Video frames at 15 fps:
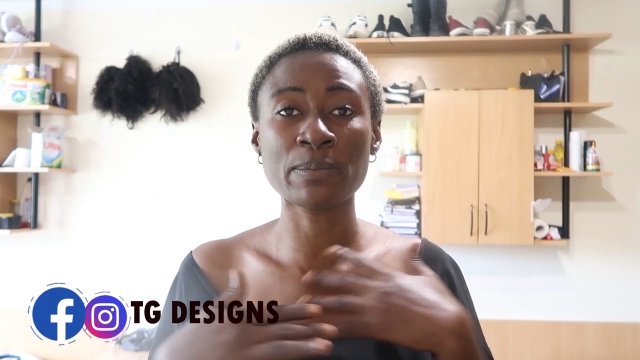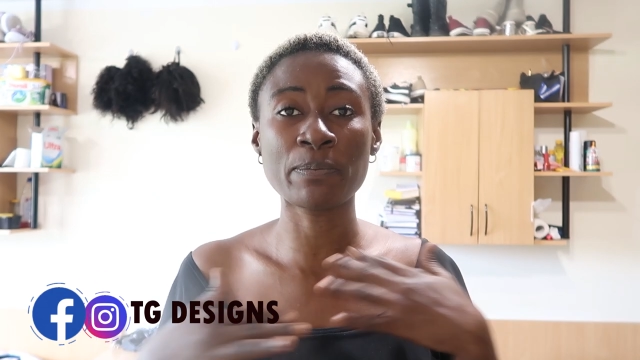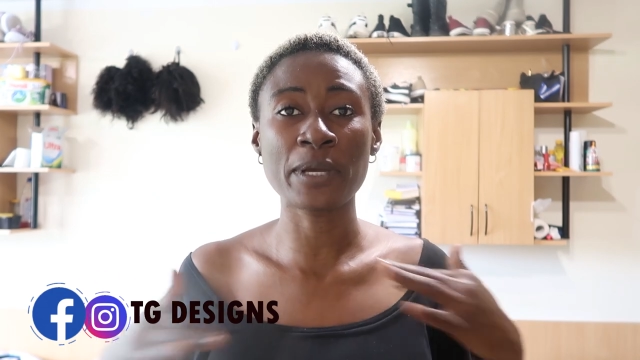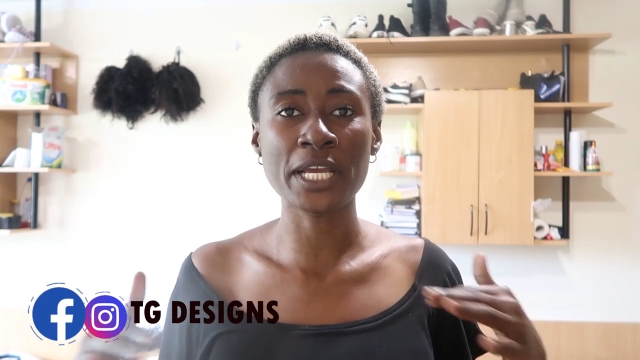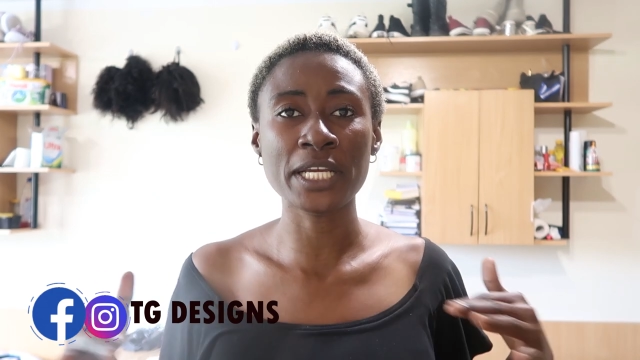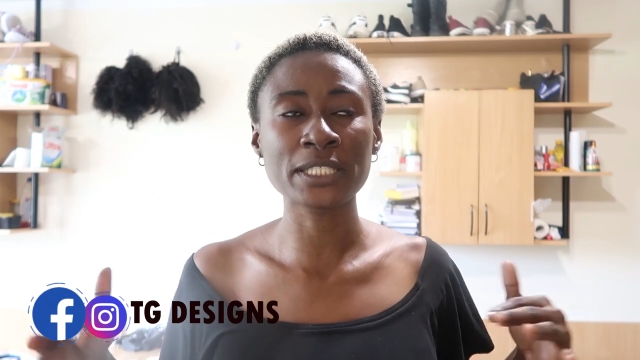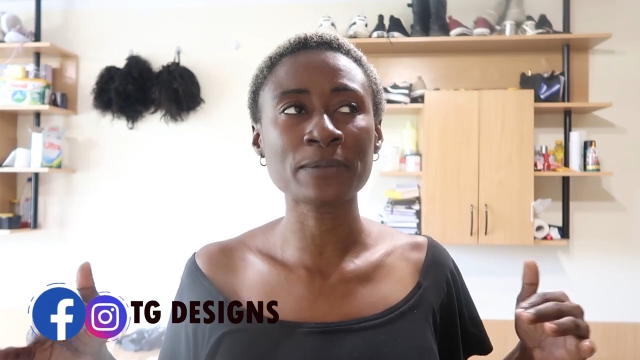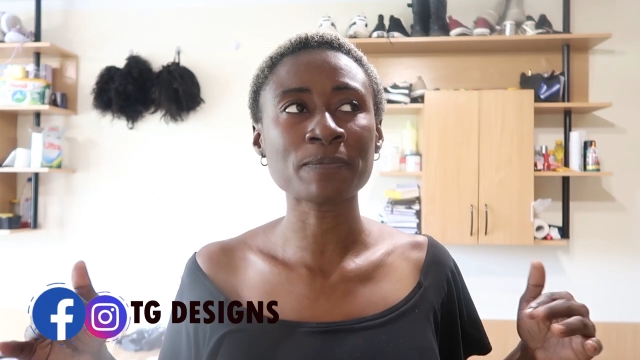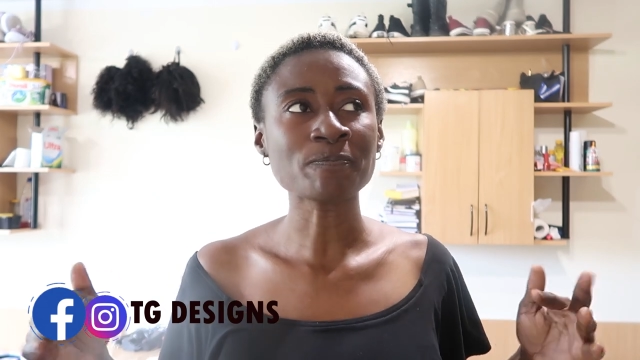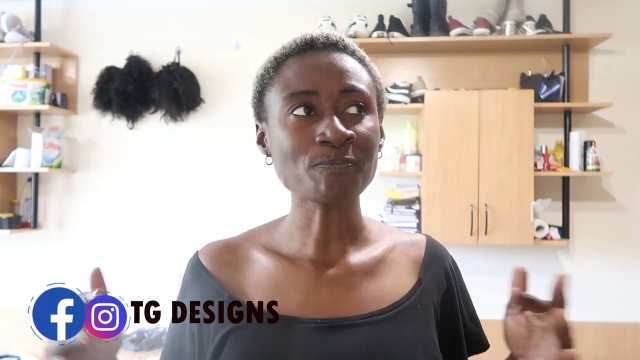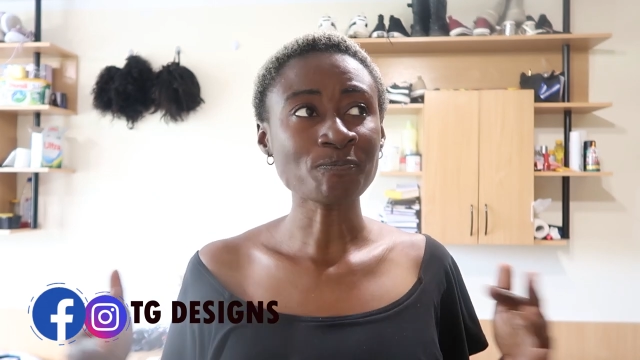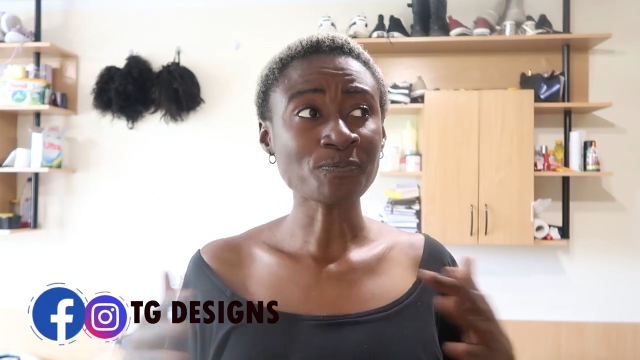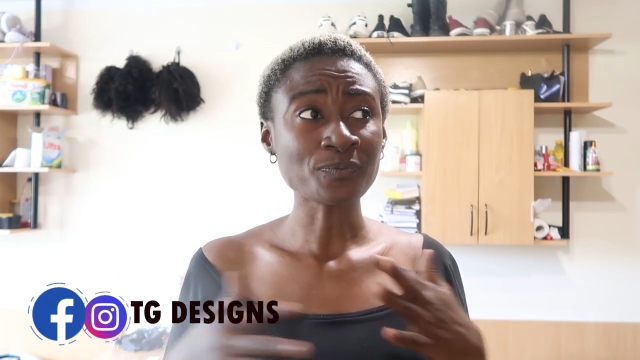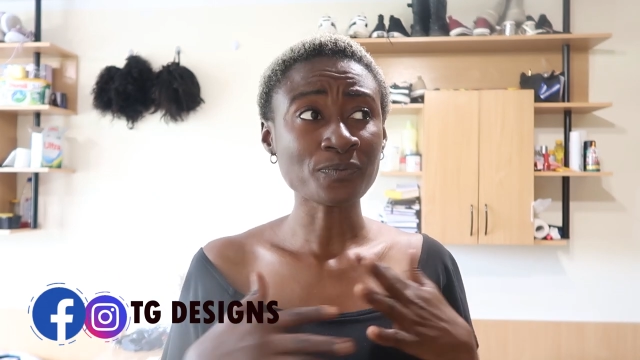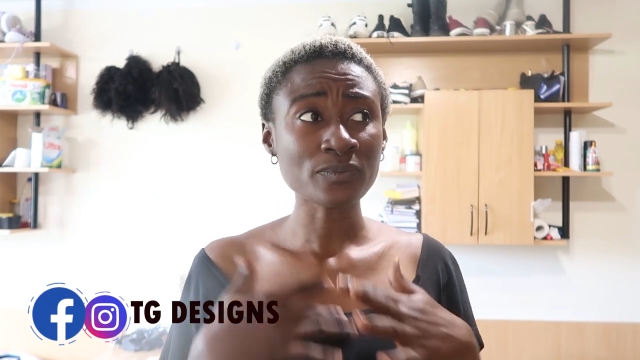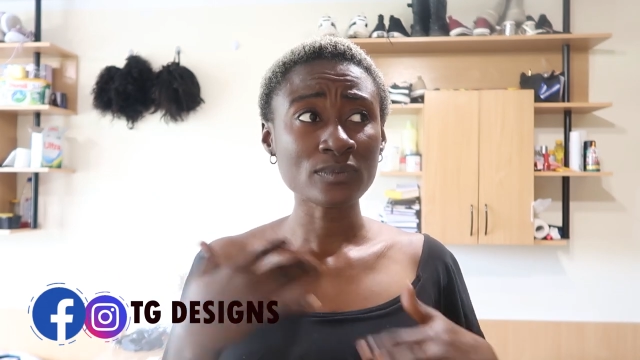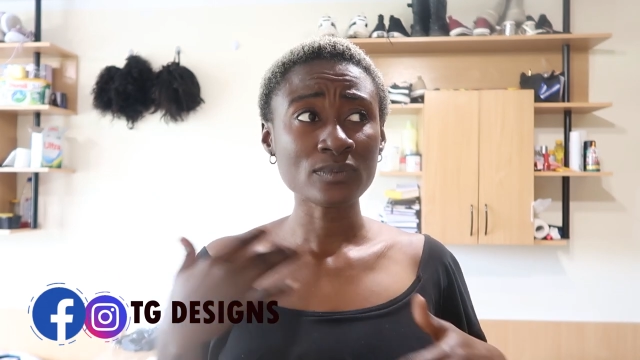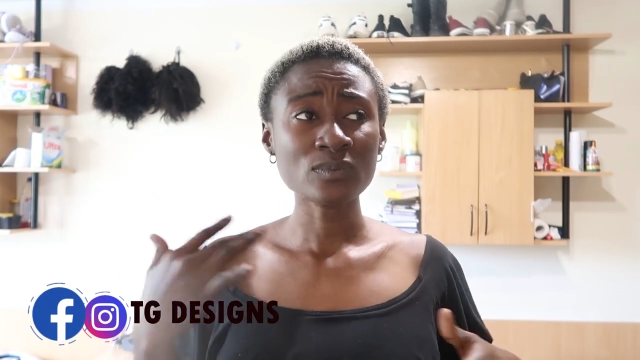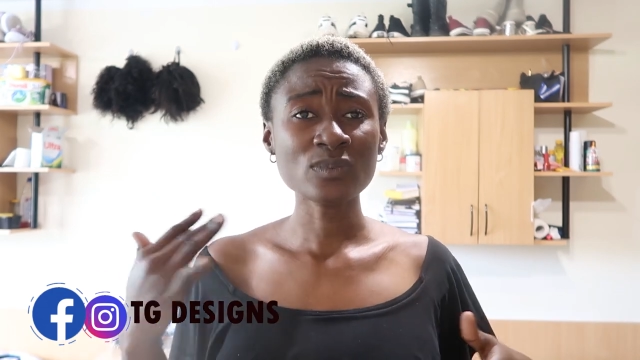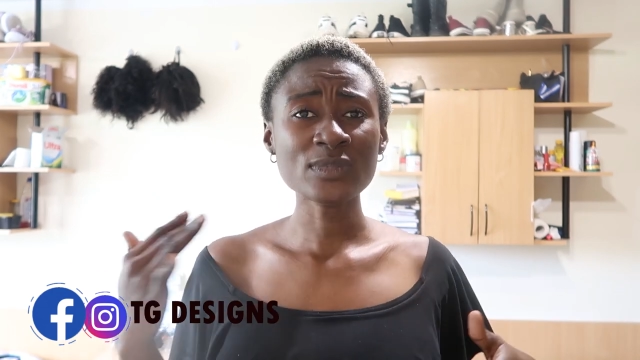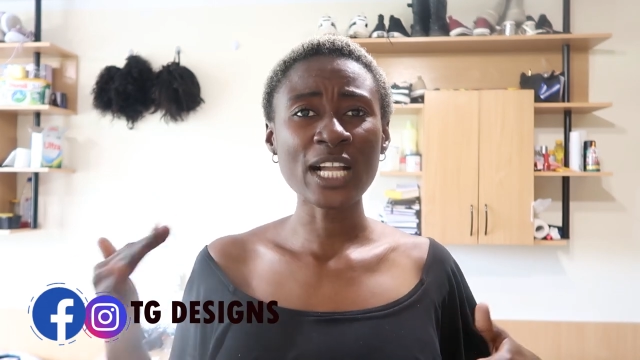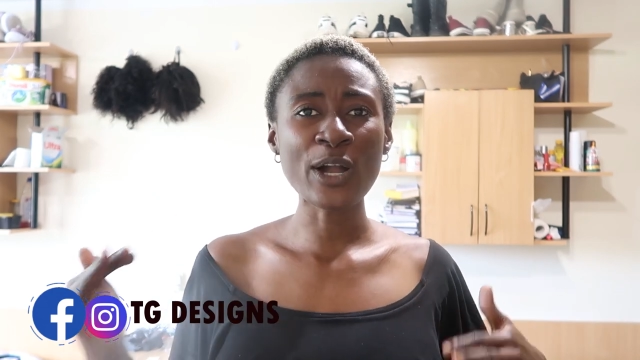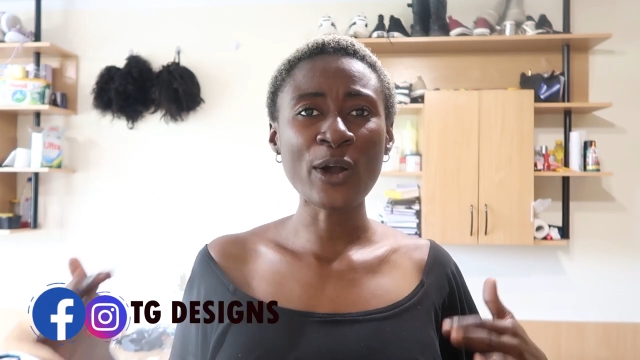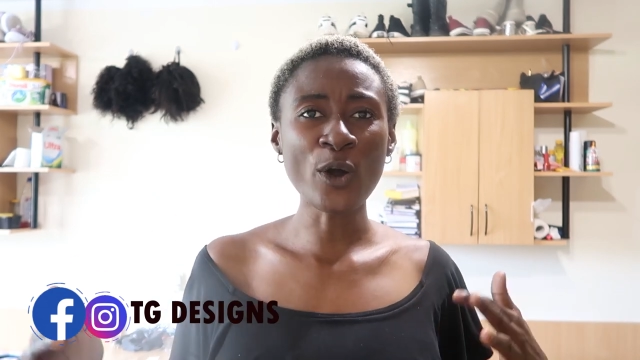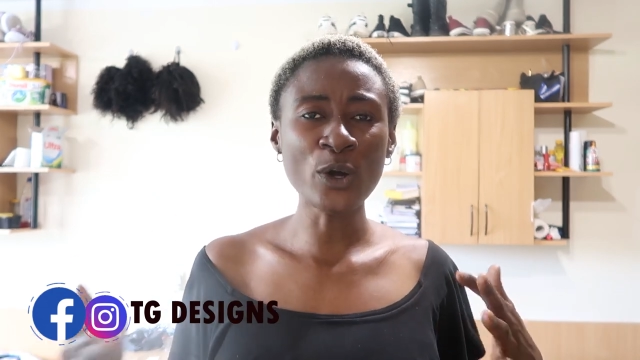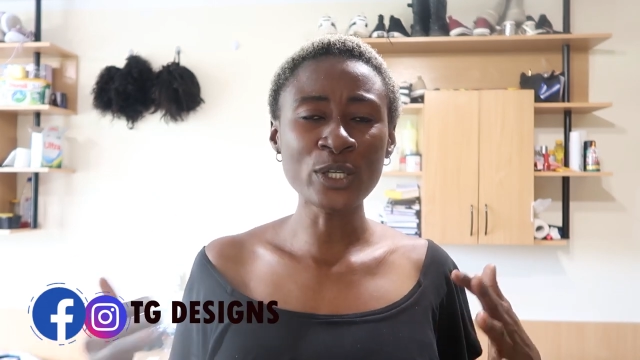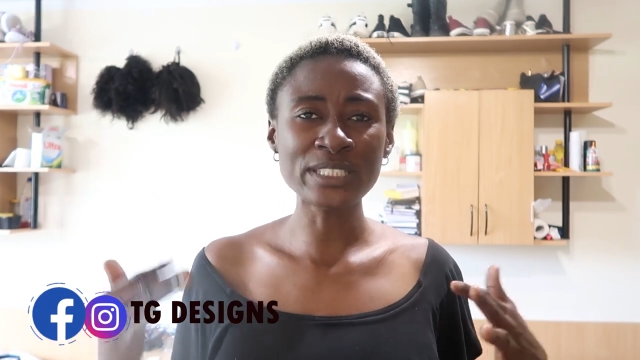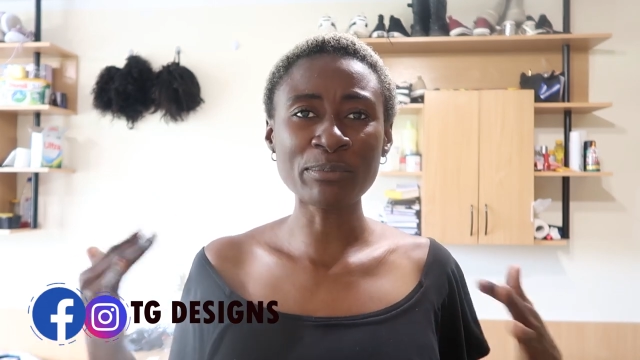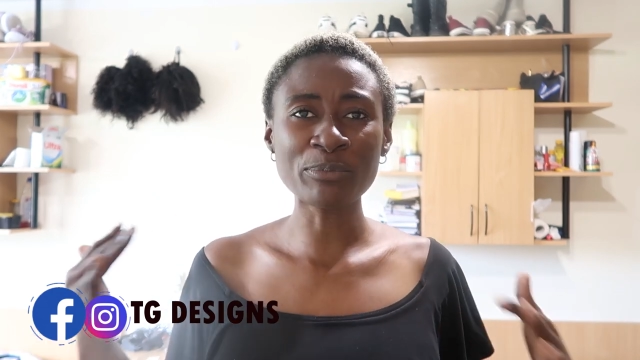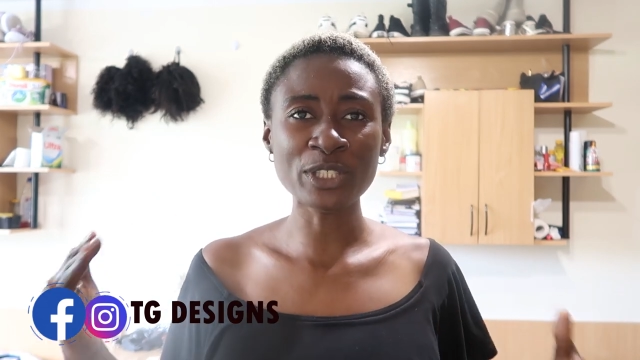spend
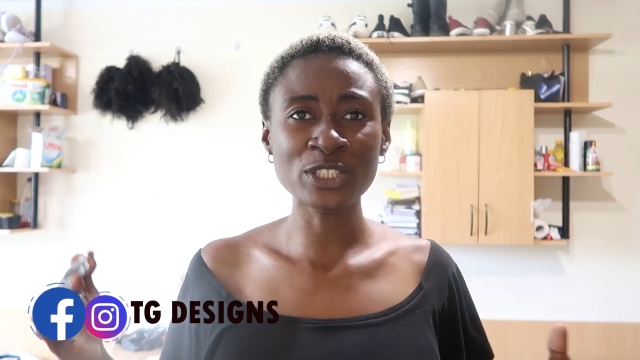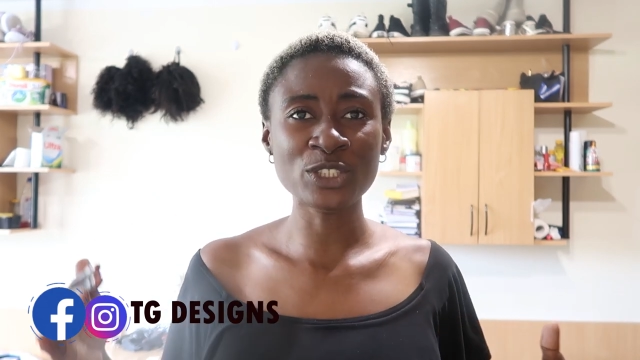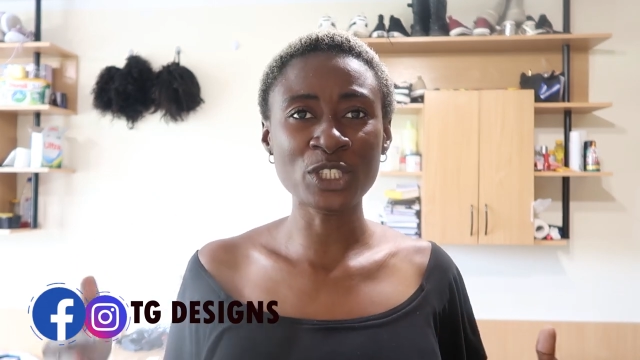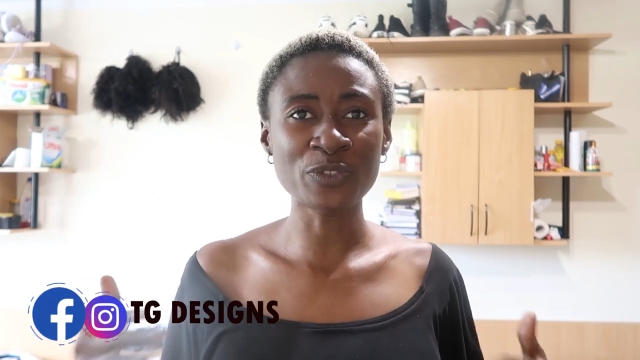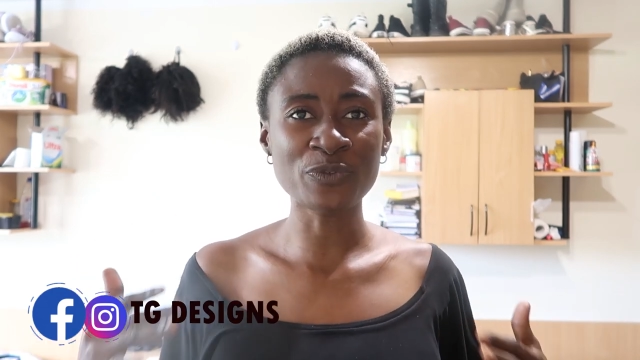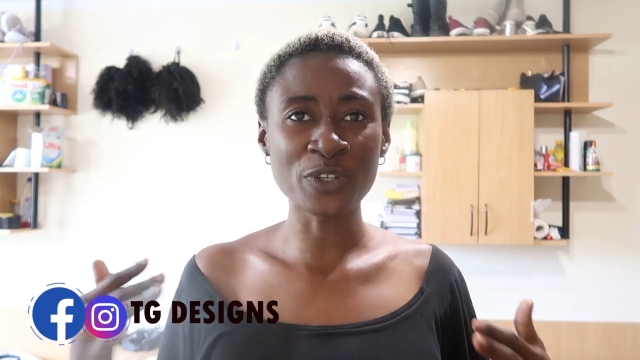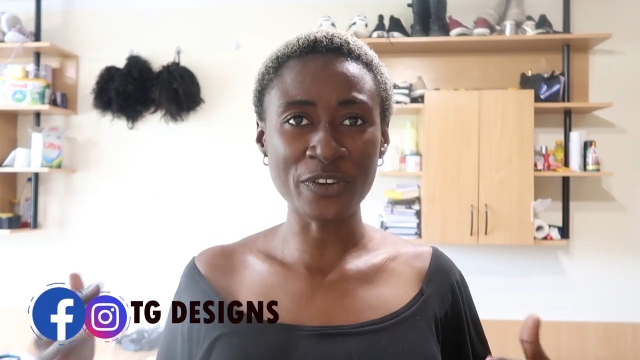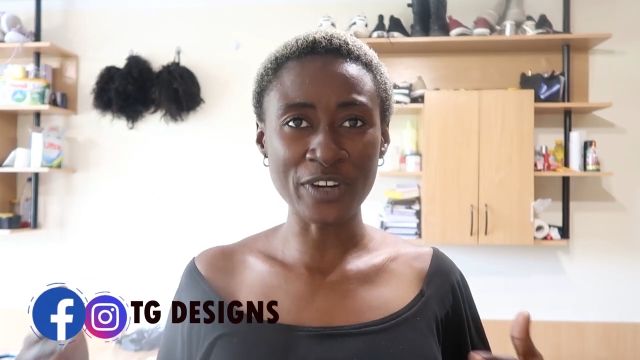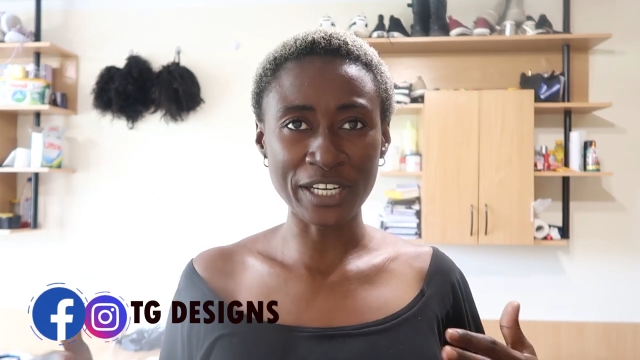all the money just for